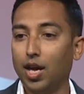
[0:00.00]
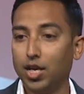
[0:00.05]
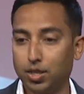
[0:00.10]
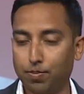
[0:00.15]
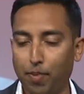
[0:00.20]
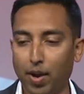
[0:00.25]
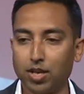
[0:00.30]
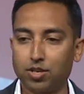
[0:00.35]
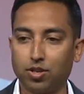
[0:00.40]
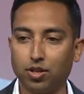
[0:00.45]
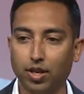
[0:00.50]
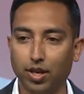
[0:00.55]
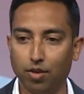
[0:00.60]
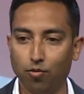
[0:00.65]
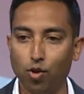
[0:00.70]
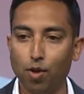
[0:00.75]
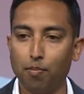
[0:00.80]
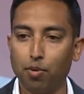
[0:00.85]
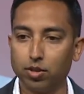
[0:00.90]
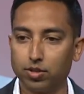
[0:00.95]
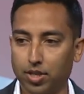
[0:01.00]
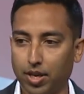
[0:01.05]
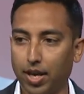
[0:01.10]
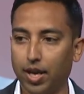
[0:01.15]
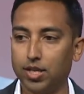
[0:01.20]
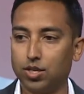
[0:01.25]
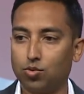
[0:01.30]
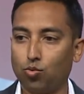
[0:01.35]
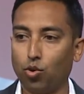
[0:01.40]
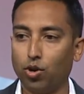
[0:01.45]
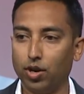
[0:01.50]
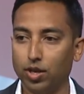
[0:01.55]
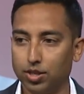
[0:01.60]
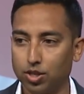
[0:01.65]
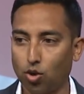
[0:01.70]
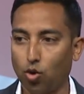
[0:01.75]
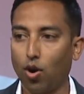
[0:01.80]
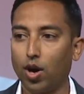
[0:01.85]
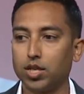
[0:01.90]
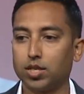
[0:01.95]
especially in Ripple's case where it's
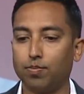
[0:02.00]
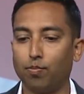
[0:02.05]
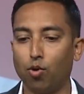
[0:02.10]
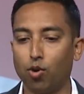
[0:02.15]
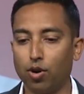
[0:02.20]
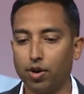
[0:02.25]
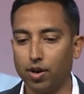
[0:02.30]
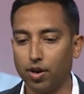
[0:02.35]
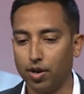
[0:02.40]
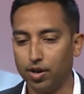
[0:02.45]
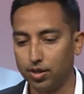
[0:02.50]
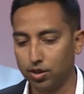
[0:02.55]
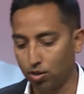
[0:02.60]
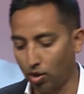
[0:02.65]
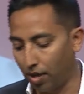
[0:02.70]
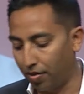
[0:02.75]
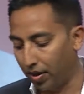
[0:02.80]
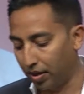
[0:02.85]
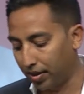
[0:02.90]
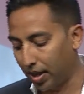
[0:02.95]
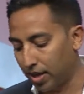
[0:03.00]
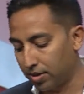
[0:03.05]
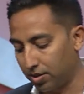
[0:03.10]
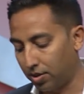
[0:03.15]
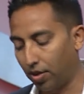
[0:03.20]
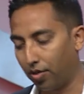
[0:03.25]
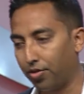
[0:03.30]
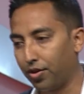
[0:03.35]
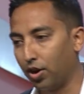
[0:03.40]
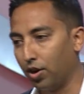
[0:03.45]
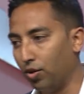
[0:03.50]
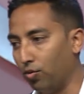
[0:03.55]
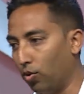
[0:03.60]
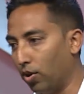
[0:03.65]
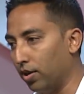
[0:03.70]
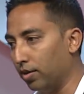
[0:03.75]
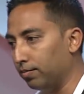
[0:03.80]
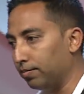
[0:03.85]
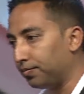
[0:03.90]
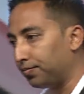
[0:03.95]
cross-border? And so I think that's the third
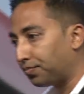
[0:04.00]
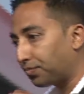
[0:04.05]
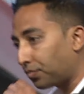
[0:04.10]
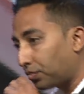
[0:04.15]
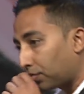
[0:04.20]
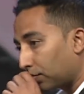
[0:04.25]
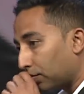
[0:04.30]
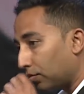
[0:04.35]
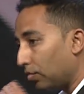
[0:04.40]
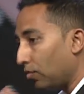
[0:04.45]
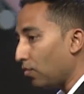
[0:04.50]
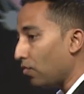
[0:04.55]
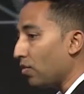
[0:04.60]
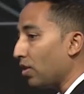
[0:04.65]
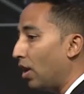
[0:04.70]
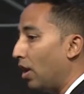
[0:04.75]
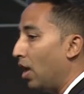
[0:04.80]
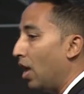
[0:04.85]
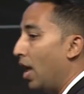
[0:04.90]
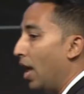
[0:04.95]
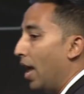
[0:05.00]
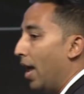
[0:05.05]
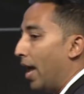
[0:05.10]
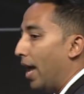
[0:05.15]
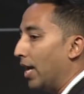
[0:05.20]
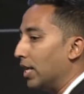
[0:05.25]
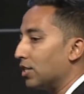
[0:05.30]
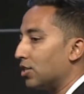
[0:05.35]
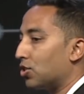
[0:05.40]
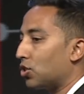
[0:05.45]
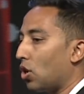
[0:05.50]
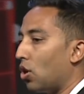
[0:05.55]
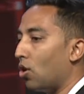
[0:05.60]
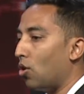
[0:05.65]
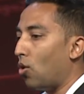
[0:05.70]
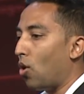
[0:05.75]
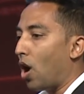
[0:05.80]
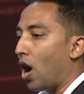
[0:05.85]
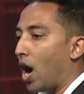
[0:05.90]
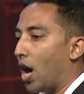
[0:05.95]
one. And
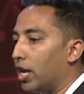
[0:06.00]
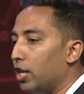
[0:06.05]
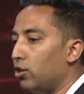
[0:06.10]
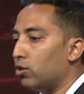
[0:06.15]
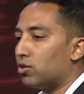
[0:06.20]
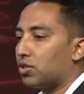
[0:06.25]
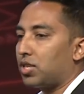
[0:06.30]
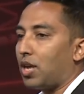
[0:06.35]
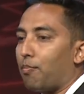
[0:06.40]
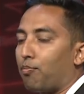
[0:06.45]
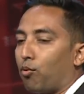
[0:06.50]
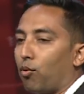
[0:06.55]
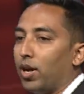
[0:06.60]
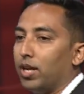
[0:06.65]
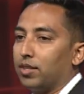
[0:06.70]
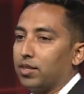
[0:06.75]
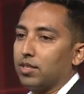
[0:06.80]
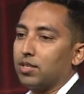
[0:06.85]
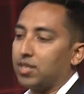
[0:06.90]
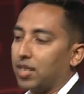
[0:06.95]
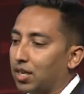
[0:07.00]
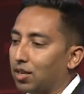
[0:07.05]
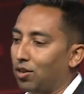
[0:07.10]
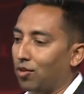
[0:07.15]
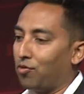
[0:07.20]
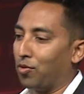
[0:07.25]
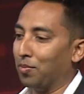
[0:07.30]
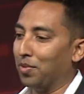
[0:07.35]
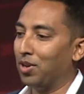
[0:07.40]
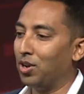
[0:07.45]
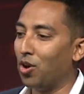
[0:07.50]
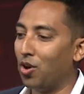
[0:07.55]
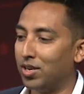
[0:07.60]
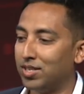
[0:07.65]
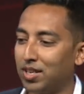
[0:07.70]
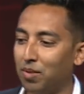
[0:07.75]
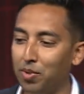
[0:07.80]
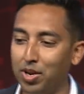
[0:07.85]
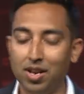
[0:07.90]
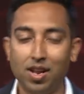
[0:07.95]
so how do you separate the signal from the
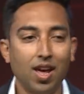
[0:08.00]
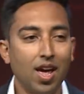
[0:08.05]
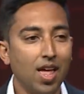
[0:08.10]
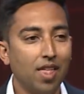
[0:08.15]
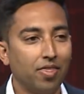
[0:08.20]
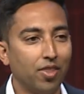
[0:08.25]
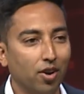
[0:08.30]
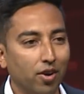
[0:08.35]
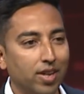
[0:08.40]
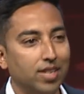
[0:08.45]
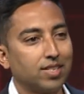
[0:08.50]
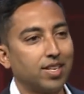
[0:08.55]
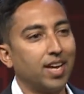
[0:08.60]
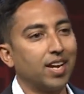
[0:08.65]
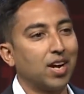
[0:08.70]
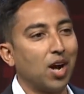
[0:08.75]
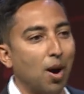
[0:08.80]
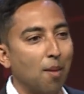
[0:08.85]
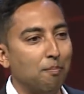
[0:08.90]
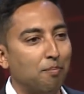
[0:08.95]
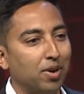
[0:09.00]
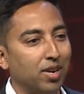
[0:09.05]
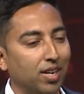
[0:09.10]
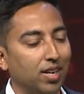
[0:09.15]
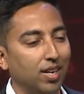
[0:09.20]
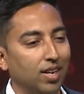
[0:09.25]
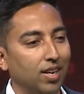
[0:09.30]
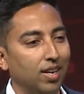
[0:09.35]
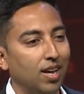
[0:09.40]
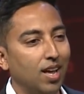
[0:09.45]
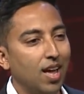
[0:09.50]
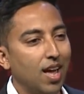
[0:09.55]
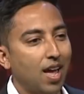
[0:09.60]
noise? I mean, there is a company